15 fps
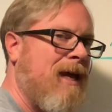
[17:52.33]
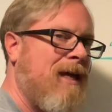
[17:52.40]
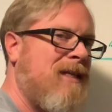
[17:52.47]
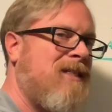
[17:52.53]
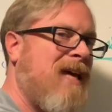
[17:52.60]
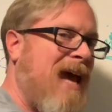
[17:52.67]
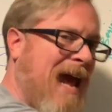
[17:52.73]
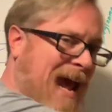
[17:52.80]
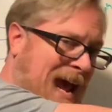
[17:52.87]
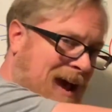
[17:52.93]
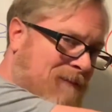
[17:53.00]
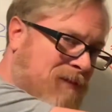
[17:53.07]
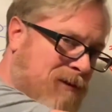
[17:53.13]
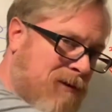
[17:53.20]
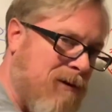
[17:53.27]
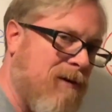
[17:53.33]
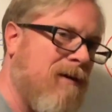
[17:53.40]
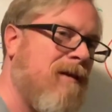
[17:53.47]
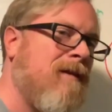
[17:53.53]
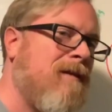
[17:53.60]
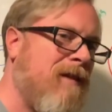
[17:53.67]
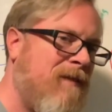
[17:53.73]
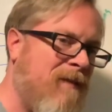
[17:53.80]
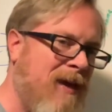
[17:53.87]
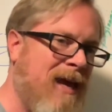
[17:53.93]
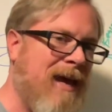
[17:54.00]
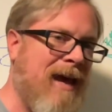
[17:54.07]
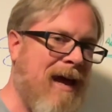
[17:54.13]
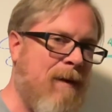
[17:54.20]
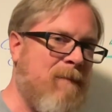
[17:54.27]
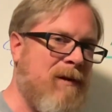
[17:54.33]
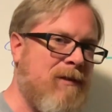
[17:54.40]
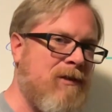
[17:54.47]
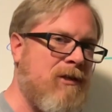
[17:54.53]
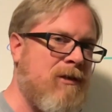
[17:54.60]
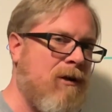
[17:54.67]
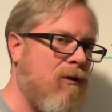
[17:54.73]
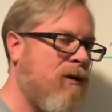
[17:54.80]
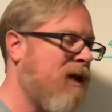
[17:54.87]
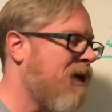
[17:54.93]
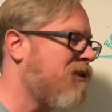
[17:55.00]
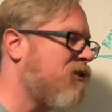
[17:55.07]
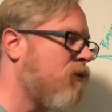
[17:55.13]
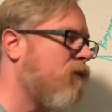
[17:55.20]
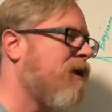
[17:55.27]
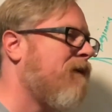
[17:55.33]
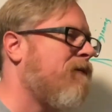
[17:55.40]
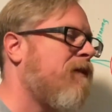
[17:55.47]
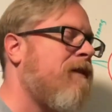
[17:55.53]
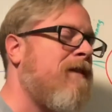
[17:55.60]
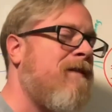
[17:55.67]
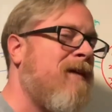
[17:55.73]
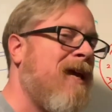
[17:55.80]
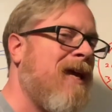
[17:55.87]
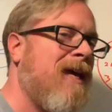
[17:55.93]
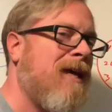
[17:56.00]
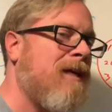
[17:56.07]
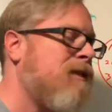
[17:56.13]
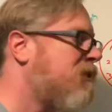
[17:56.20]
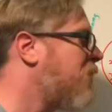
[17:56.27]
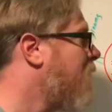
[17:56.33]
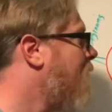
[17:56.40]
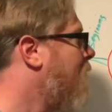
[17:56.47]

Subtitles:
is after the thing happens, okay? So whatever the thing is,